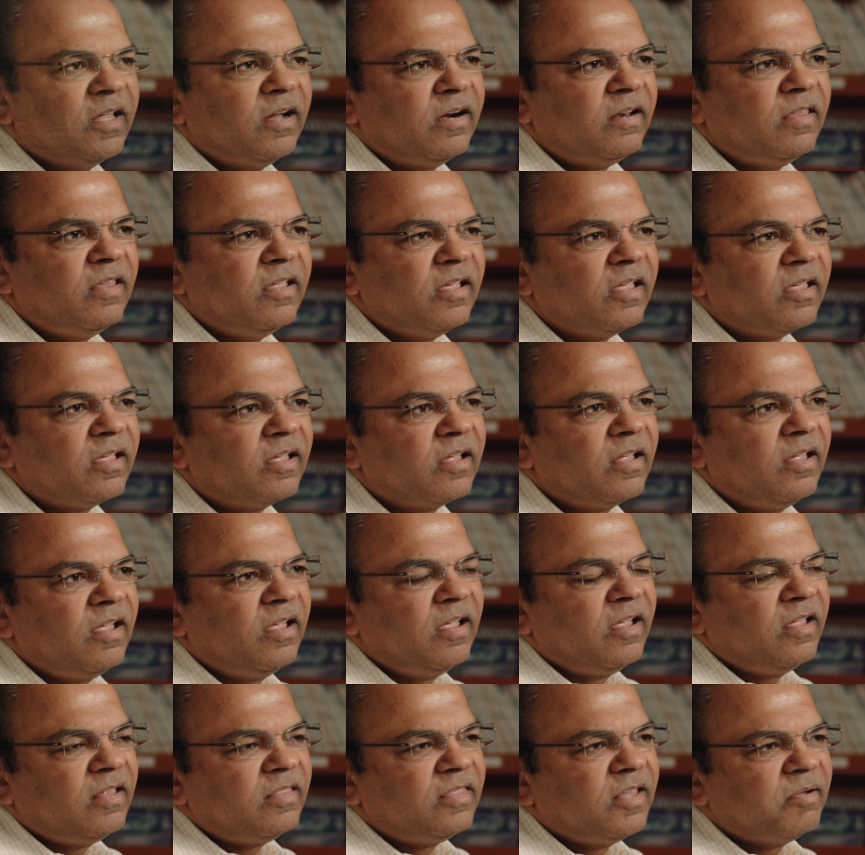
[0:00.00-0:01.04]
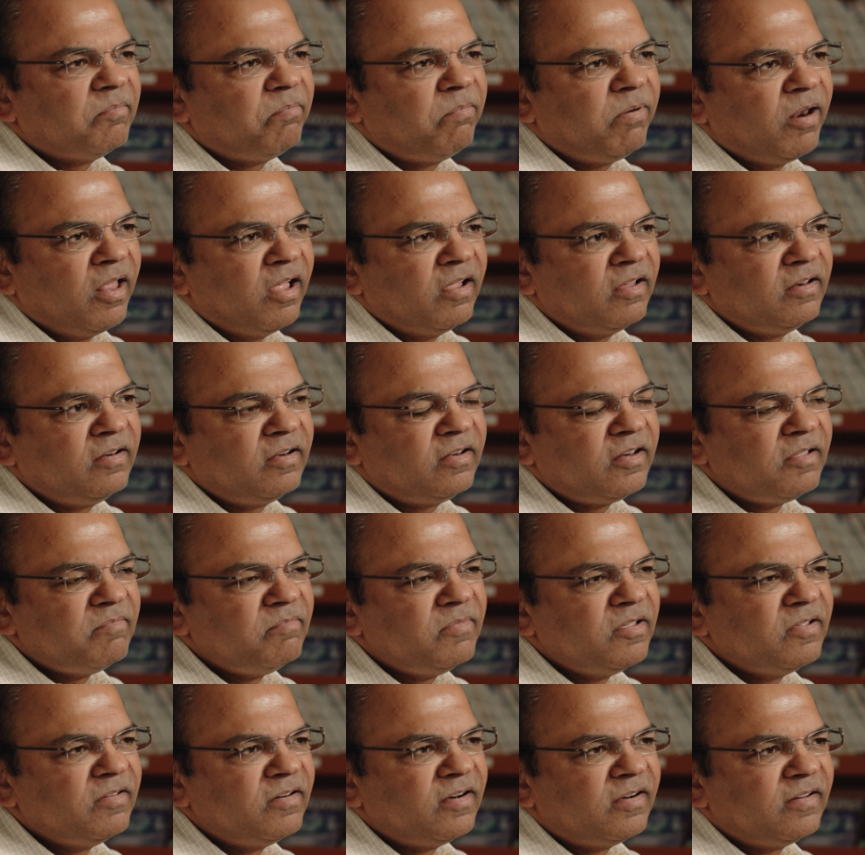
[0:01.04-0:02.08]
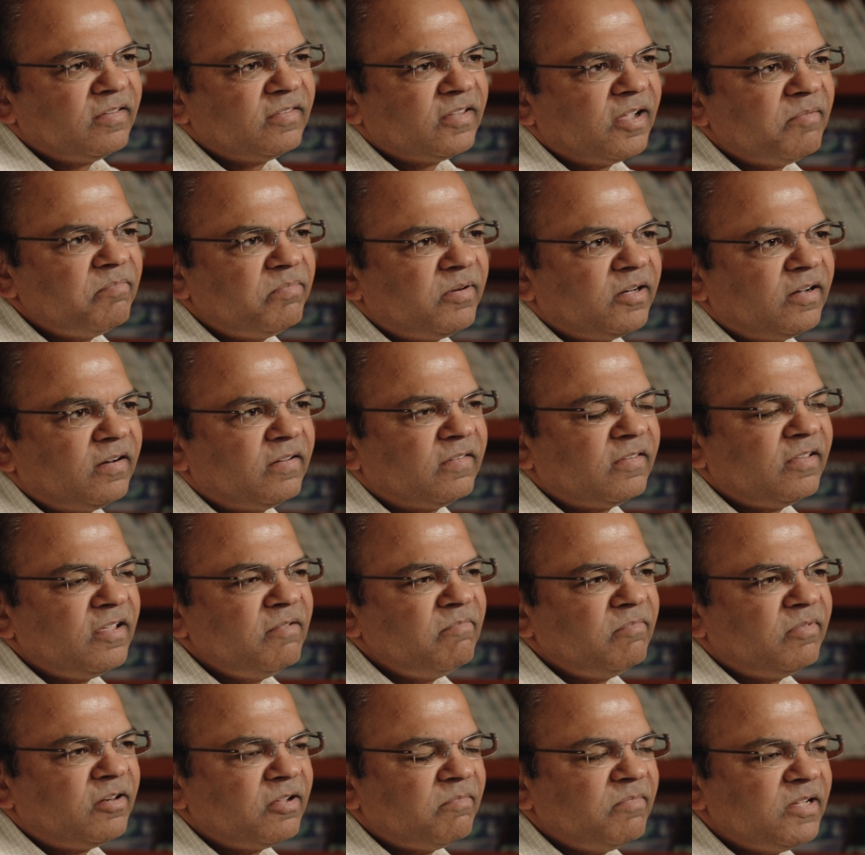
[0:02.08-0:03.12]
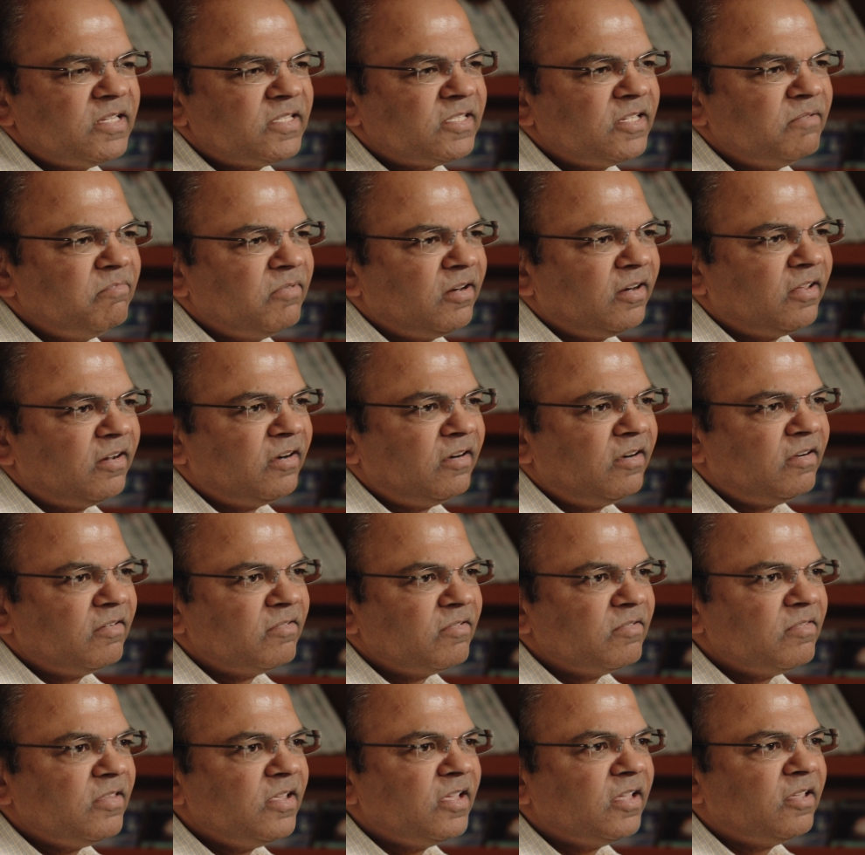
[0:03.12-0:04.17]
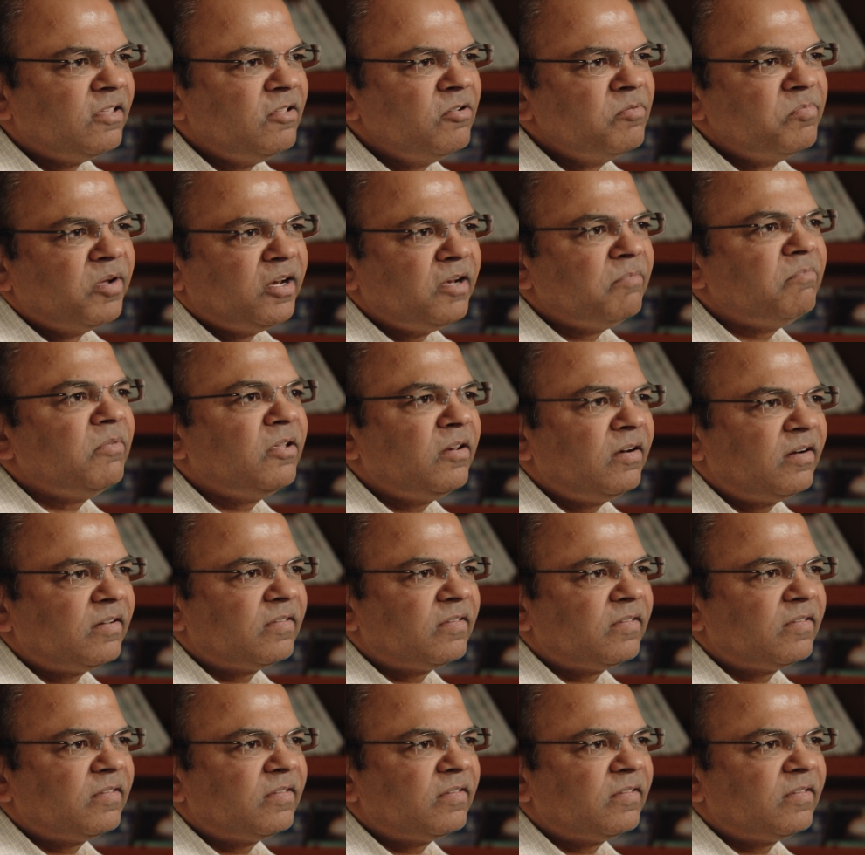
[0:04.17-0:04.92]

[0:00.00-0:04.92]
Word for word: that the the plant immune receptor seemed to be similar to the human immune